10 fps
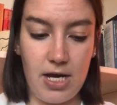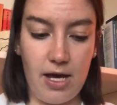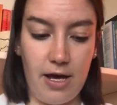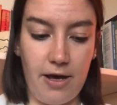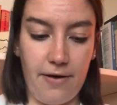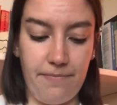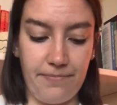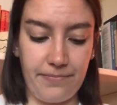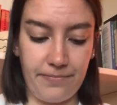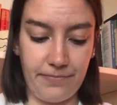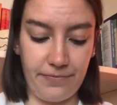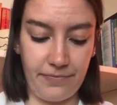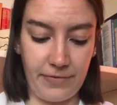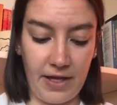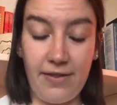
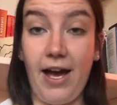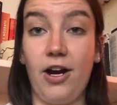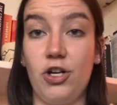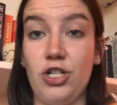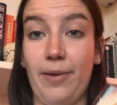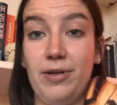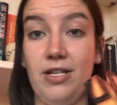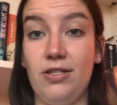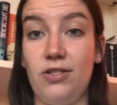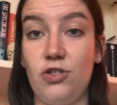that are Japanese